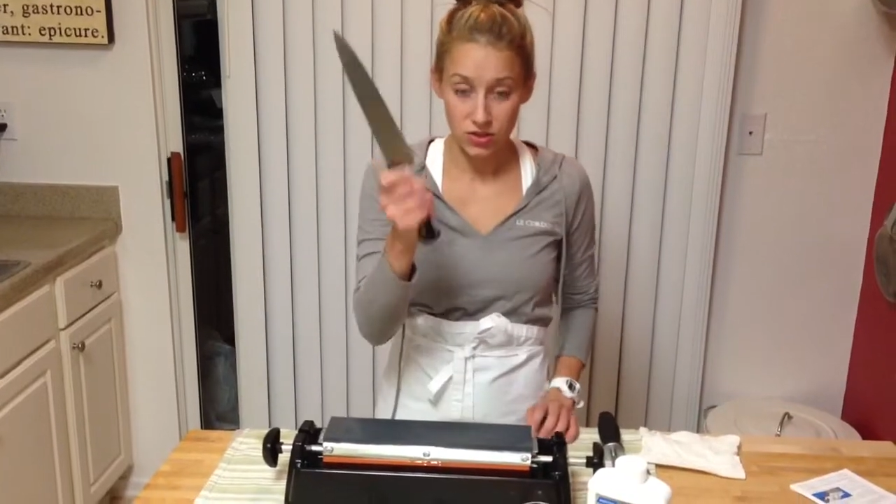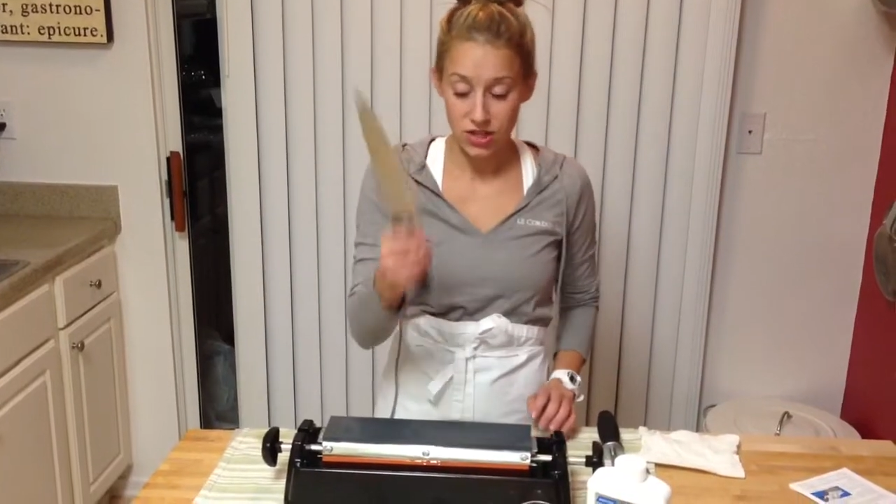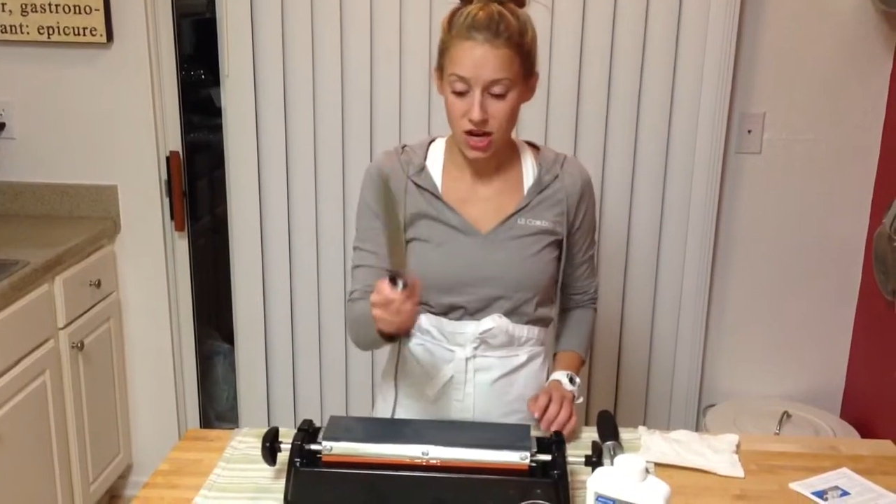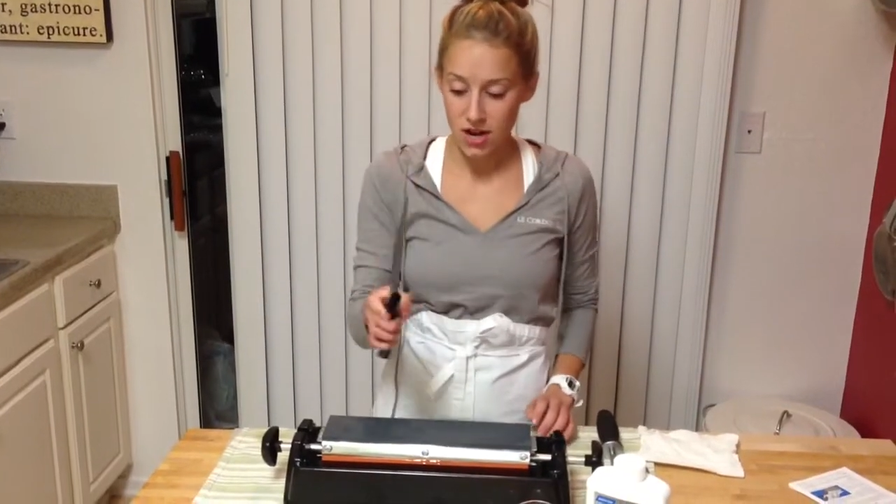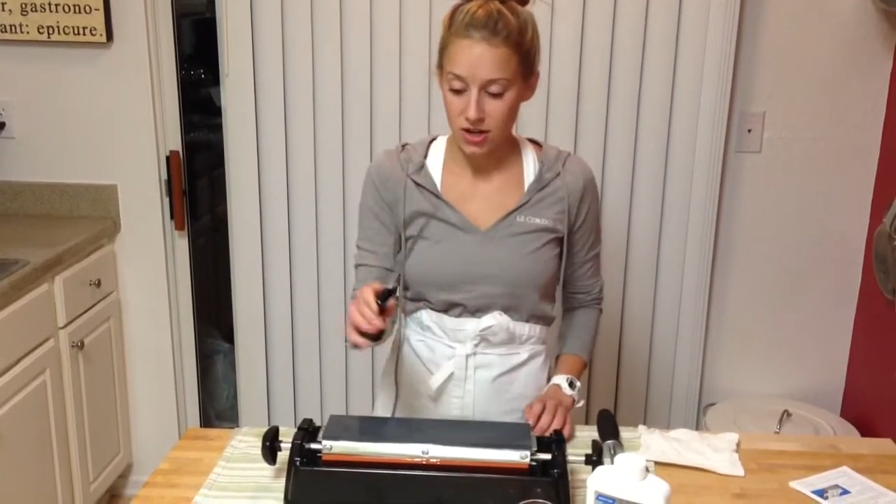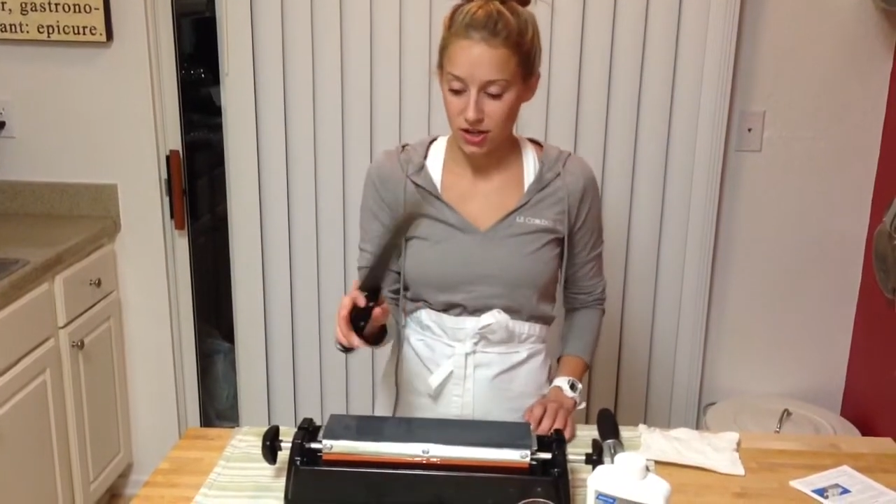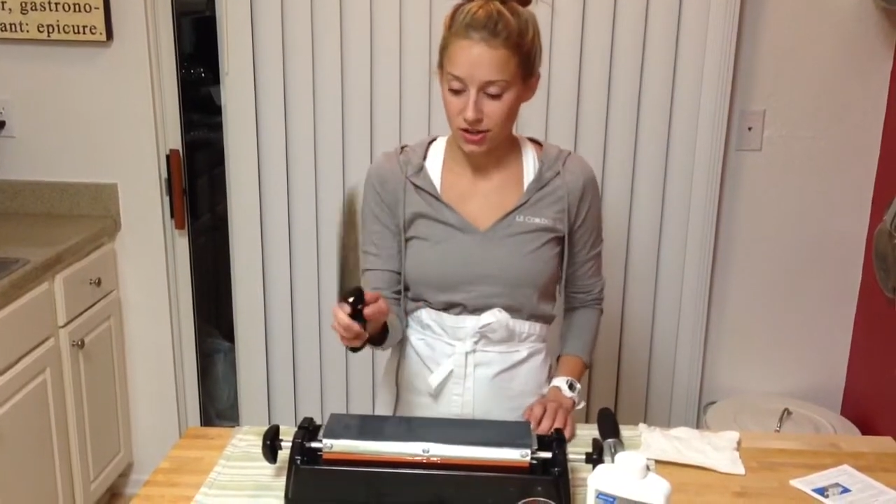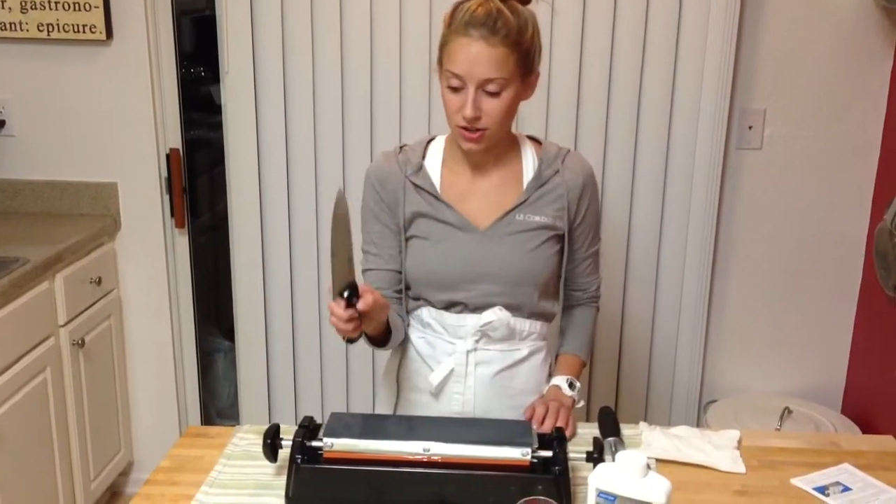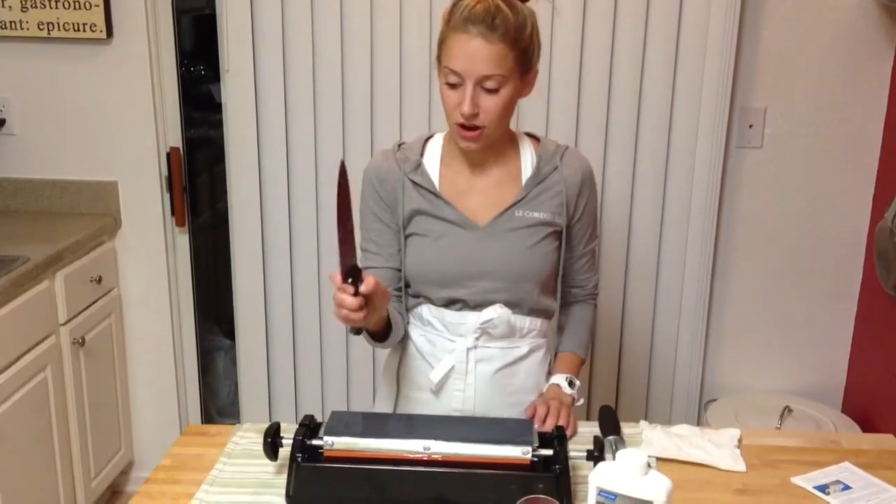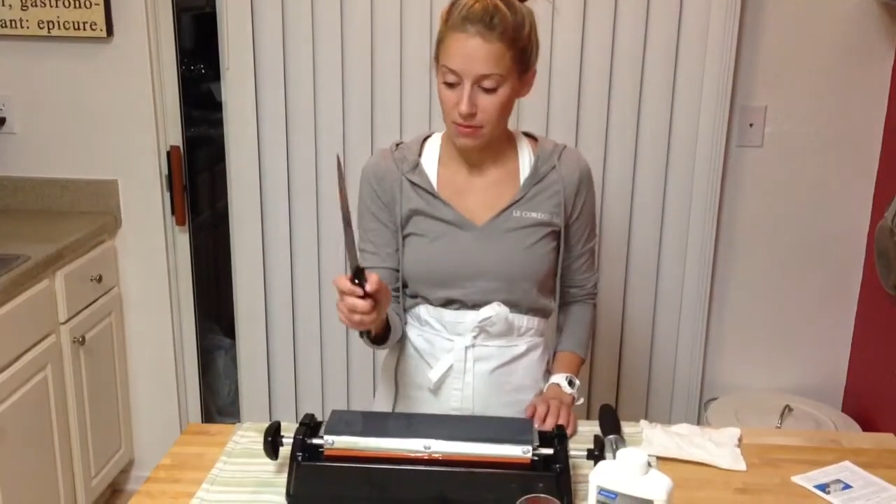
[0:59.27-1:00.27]
start,
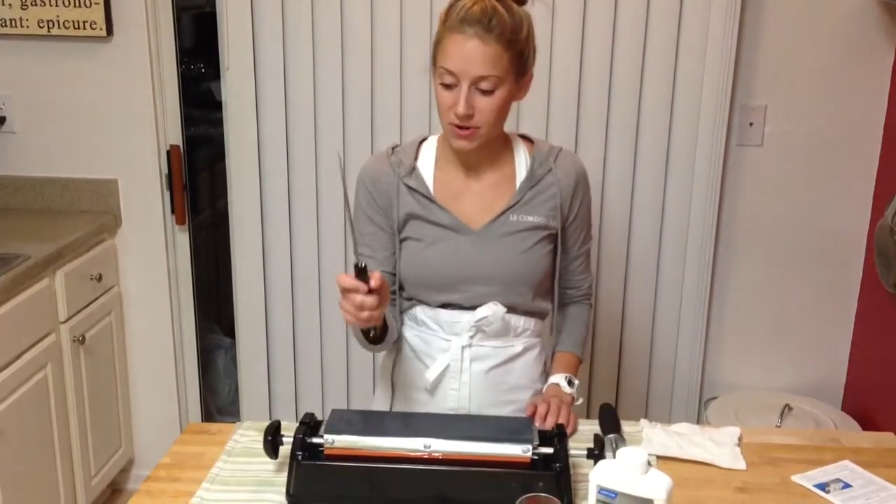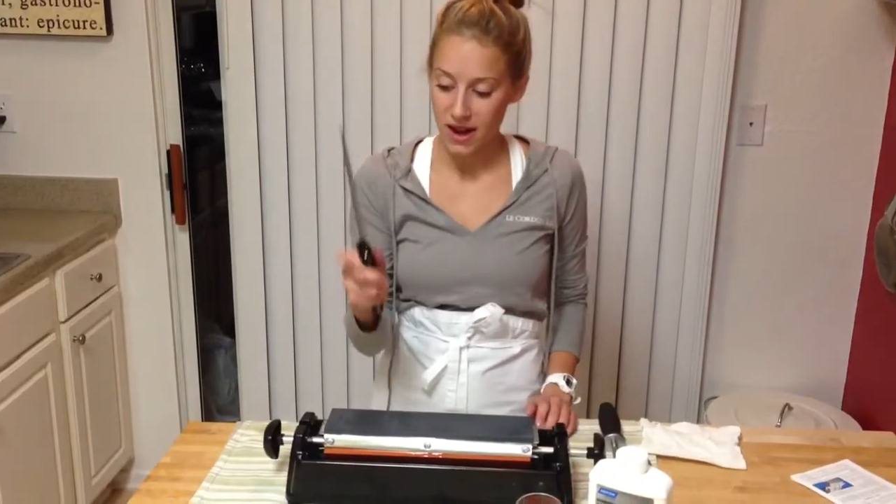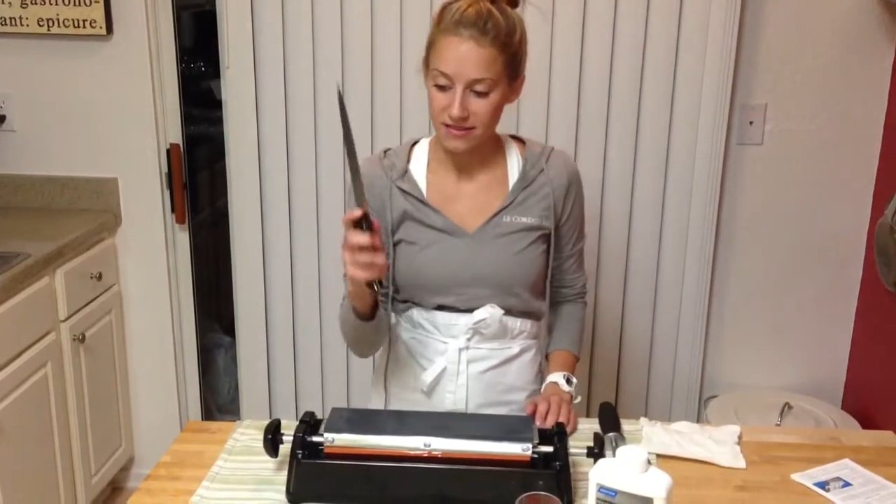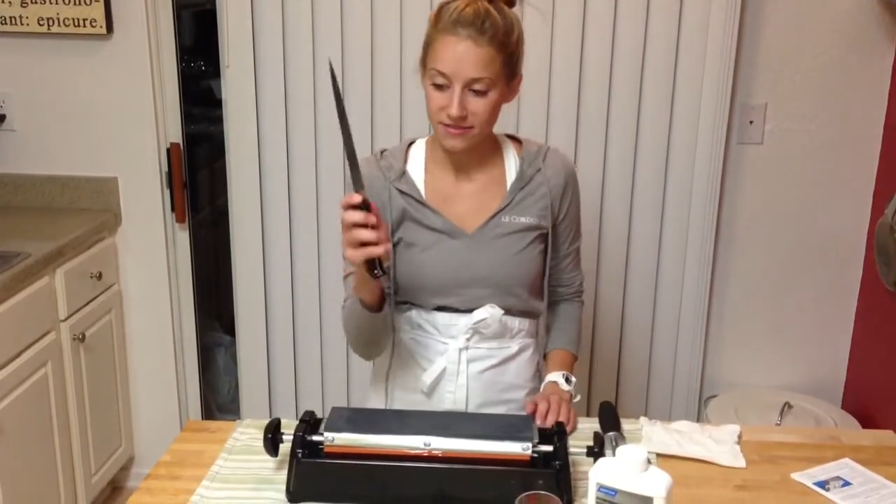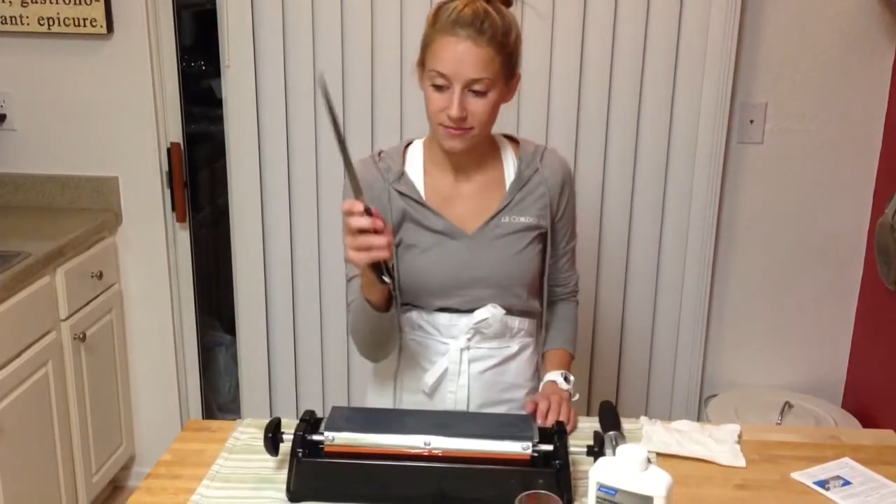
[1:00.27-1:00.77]
grab your knife,